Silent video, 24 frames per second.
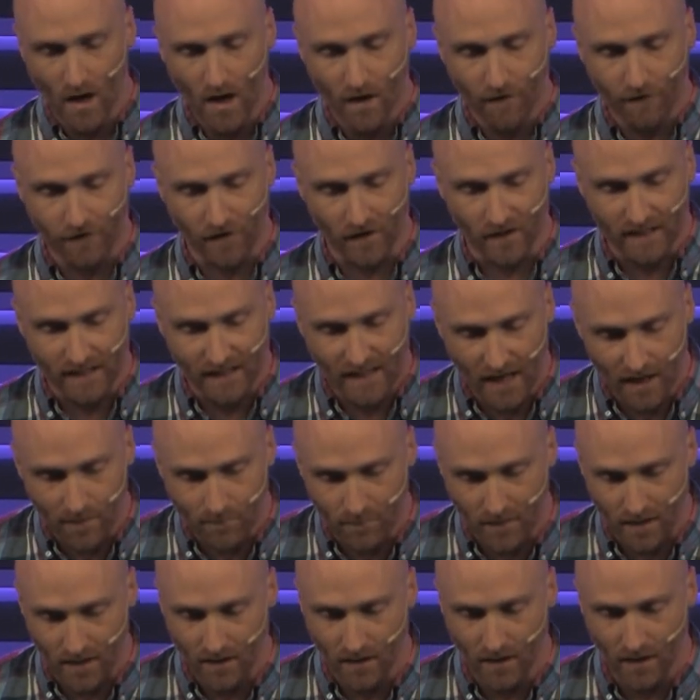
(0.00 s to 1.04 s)
forget
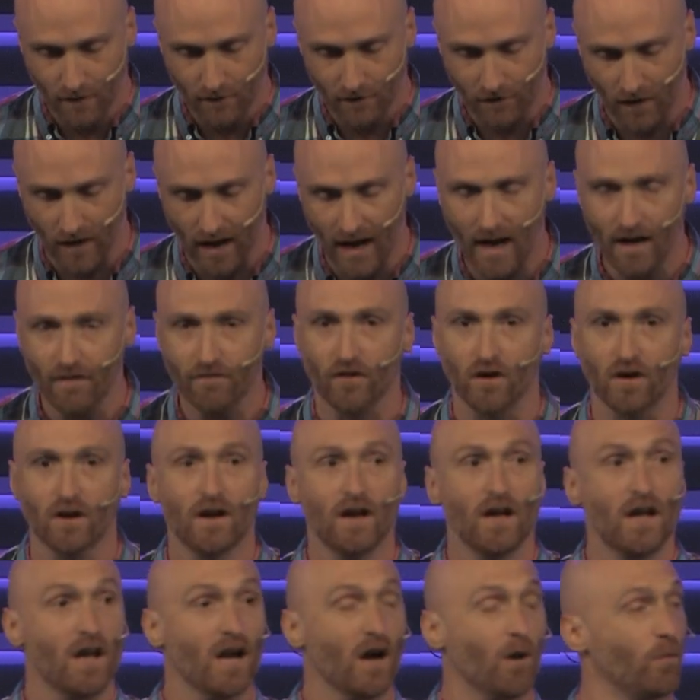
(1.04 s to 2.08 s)
me forever?
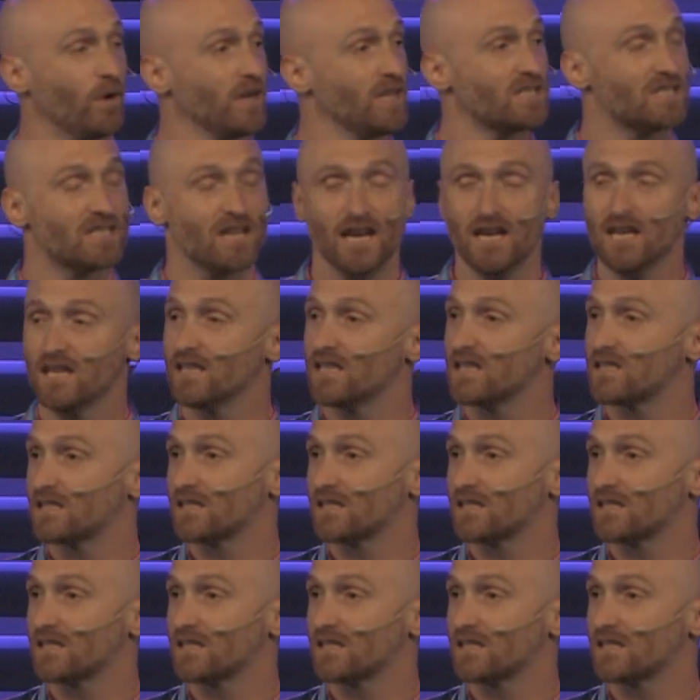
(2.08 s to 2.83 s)
And what he's saying is,